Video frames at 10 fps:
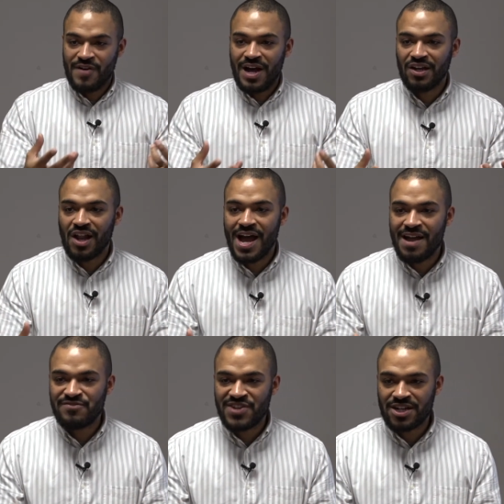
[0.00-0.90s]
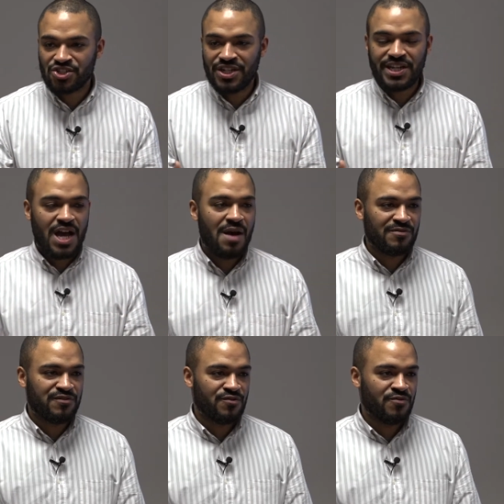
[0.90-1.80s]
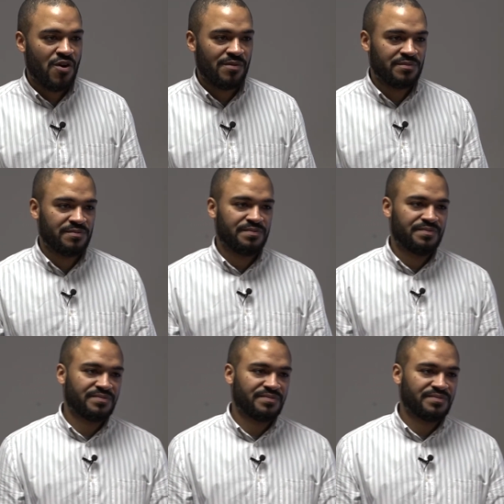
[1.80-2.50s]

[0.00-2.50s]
of our lives actually comes from.